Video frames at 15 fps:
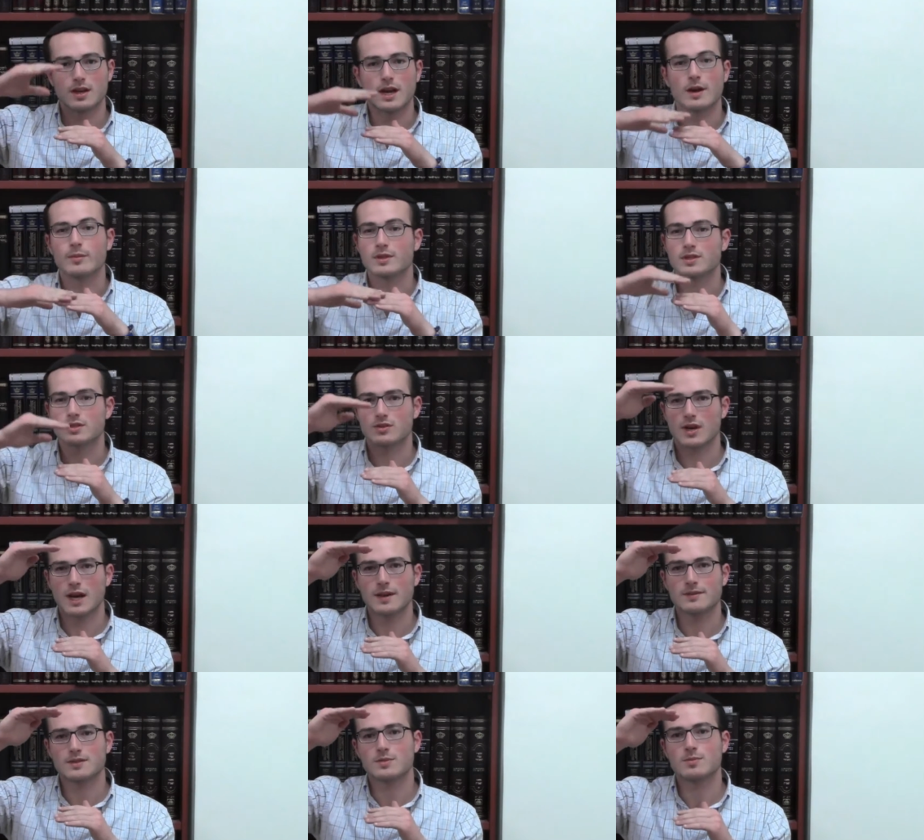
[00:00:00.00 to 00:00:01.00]
and we
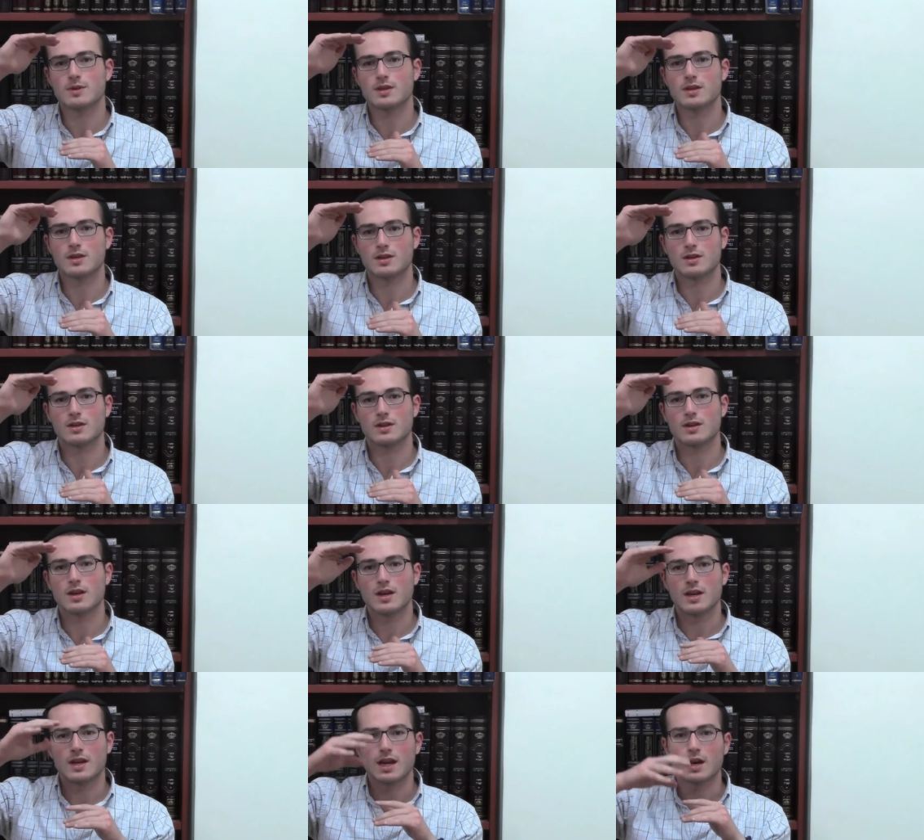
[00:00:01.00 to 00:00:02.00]
strive to be here
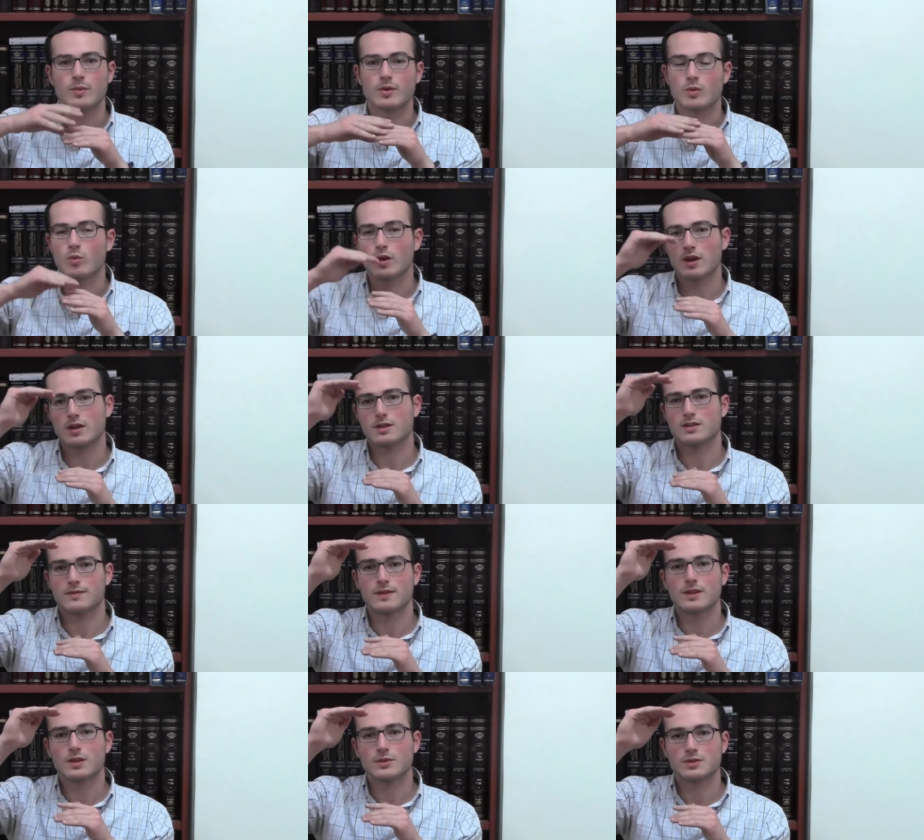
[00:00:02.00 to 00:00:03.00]
and we want our
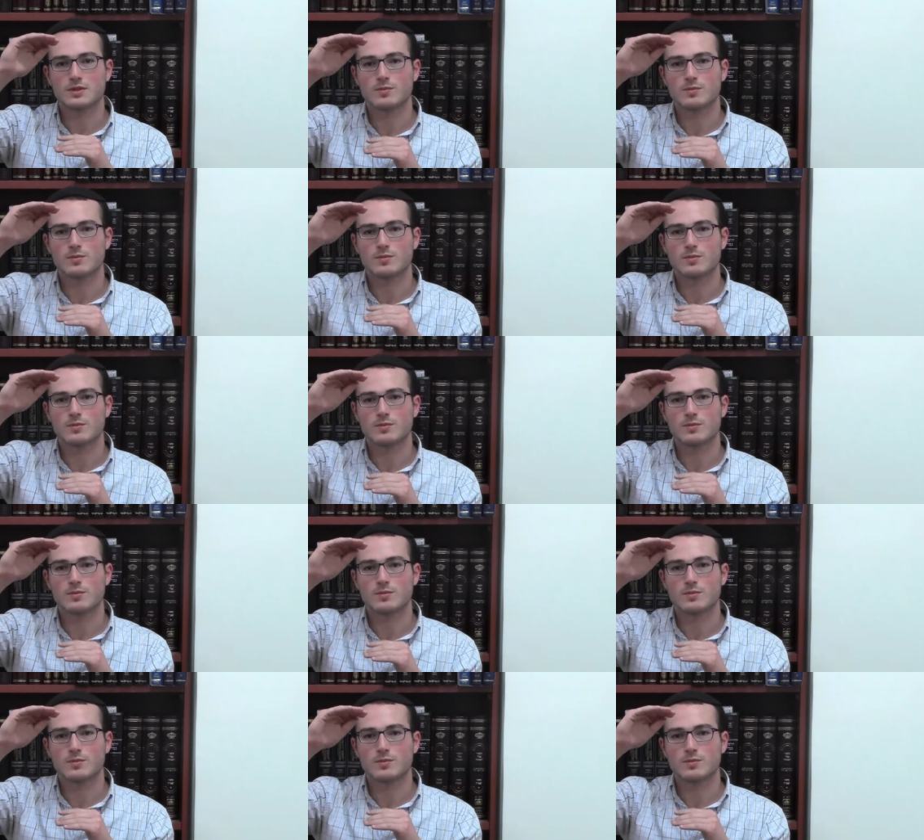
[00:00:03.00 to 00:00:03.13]
tefillot